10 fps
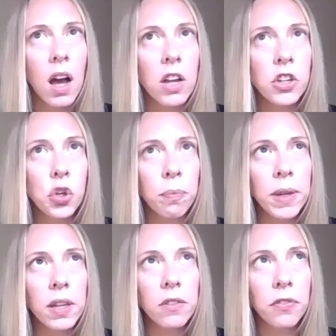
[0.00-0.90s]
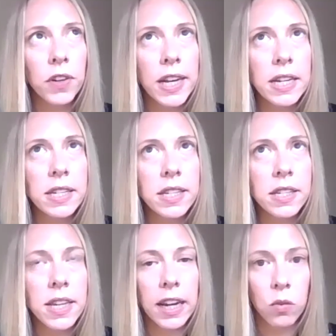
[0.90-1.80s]
don't be afraid to
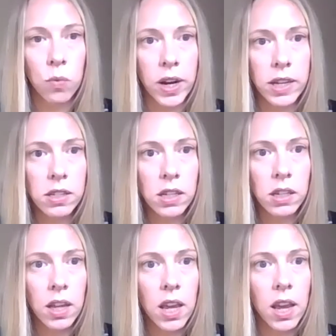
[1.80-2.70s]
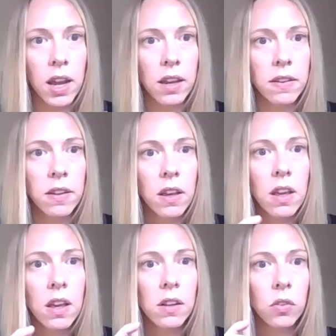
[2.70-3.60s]
take a risk and
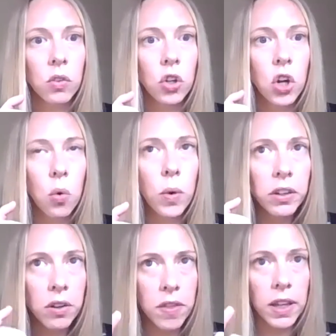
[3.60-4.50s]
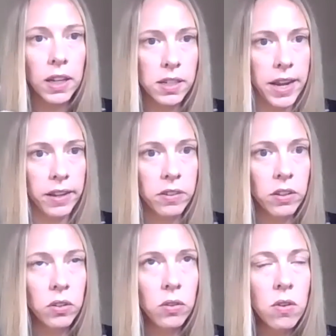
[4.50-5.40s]
go where your thinking takes
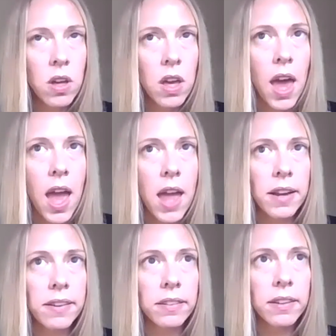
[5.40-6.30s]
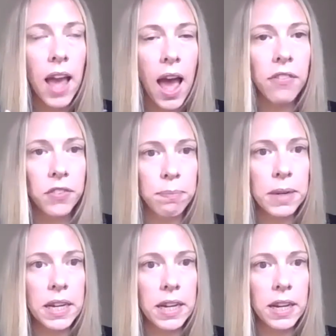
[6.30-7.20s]
you. And it doesn't have to
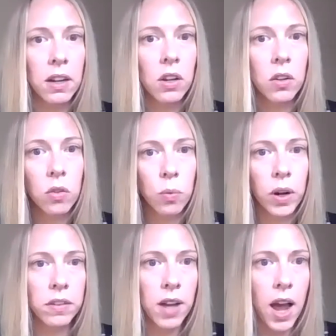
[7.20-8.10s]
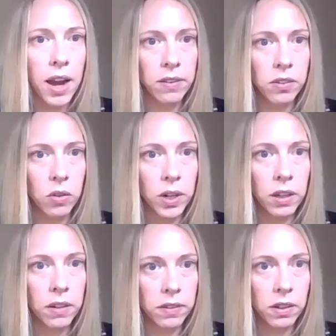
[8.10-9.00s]
be where the tide is going
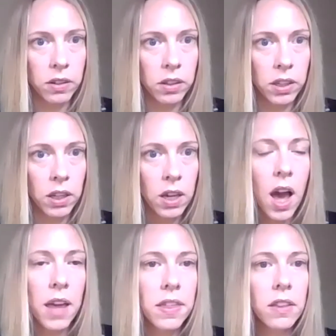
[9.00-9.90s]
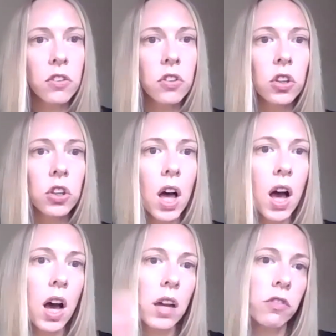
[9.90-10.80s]
necessarily. I think there's a
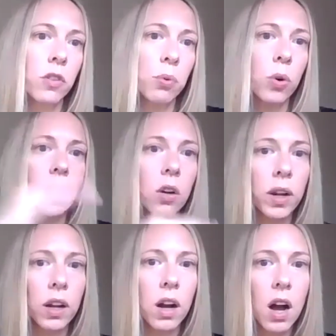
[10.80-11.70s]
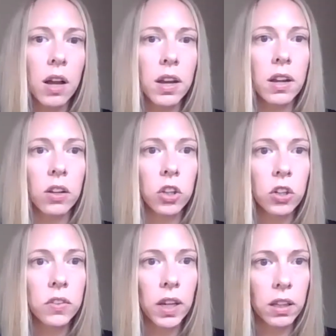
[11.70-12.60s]
lot of reporting going on, and it
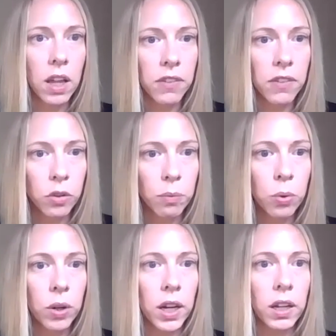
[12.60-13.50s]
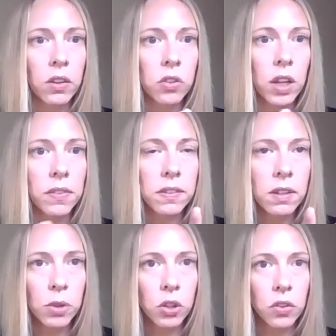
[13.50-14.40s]
looks like a lot of other reporting, and there's a lot of
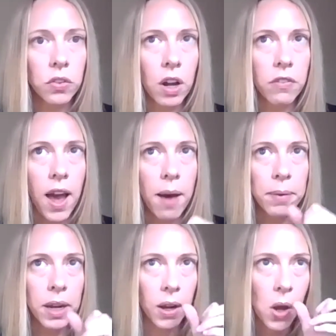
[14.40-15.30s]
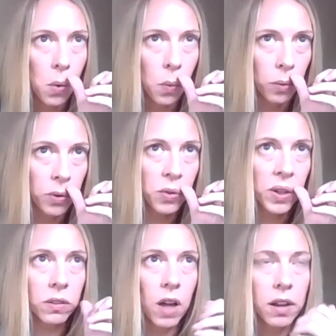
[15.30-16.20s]
similar stuff happening where we're
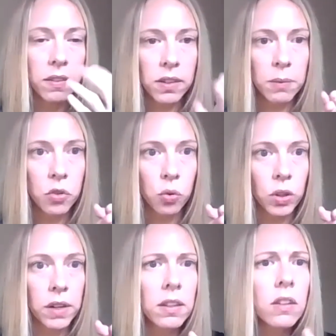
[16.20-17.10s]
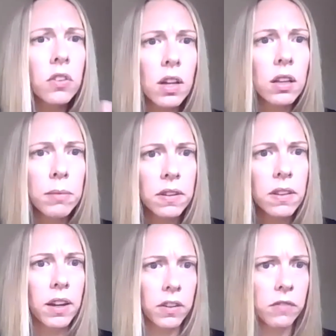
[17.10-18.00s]
doing a lot of the same stories. And there's an element to
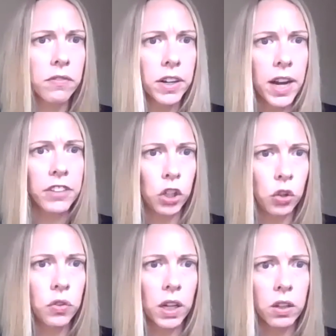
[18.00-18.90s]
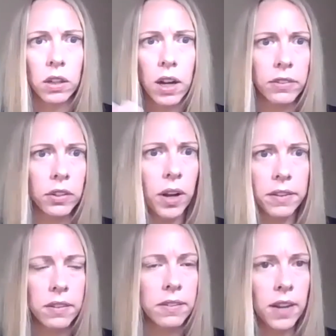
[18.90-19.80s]
that. It's a very heavy news cycle and everyone
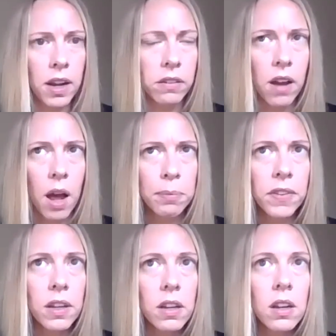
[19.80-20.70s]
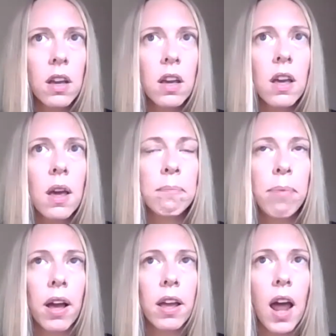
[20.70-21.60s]
has to stay on top of it.
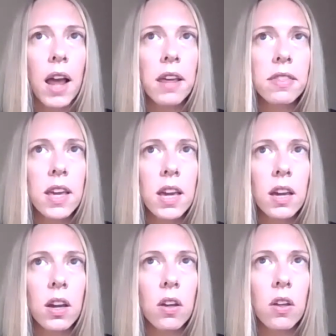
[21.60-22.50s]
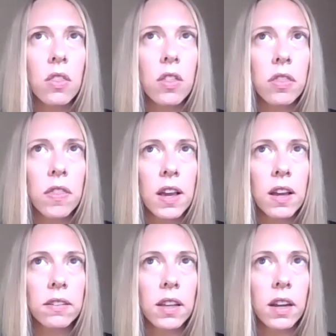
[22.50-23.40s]
But I think the
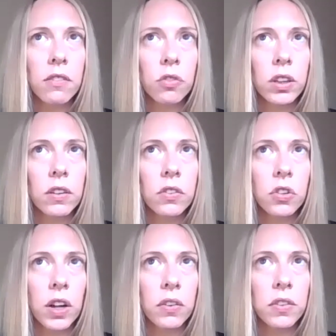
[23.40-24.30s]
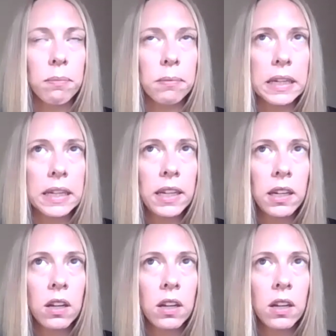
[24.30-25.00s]
things that have really stood out to me